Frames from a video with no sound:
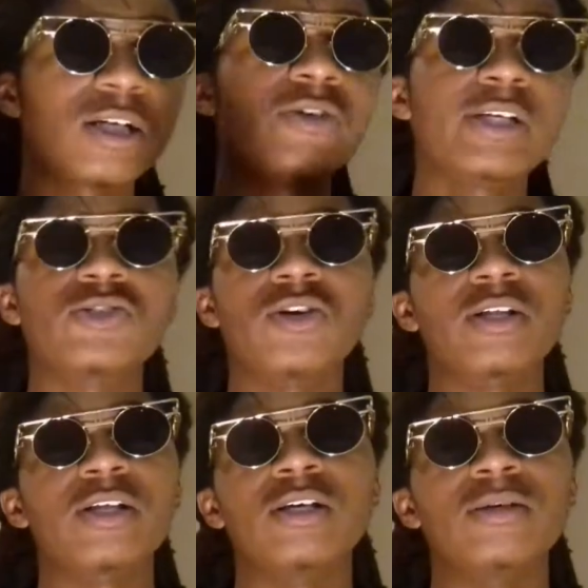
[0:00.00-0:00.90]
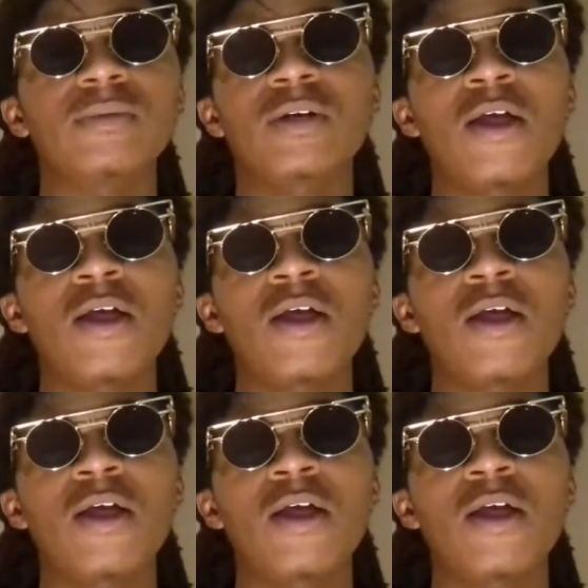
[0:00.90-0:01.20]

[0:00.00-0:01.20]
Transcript: I know he's stronger than him.